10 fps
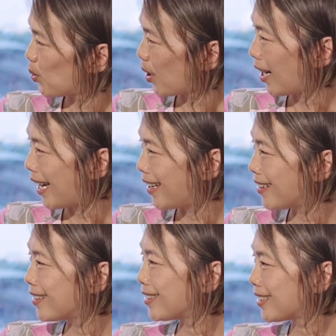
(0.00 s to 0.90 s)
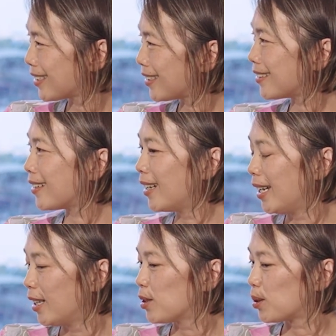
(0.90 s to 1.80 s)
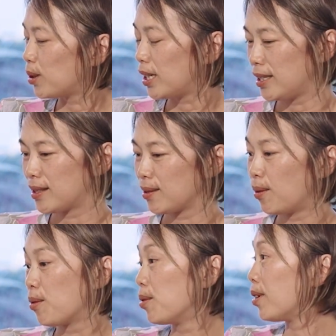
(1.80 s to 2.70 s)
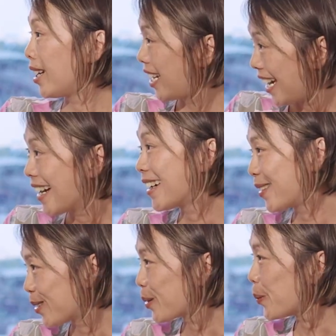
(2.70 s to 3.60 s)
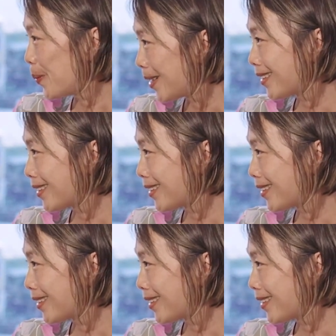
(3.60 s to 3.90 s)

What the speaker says: to the clients, and so it's all the care, also